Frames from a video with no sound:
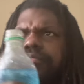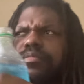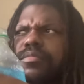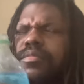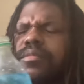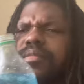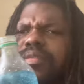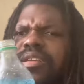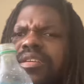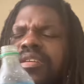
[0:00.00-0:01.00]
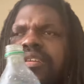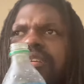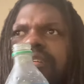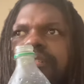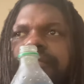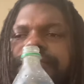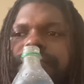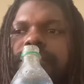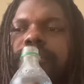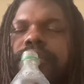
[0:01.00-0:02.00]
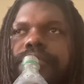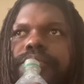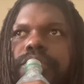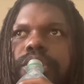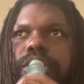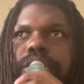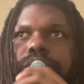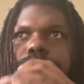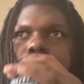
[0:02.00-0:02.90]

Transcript: No one is speaking in this clip.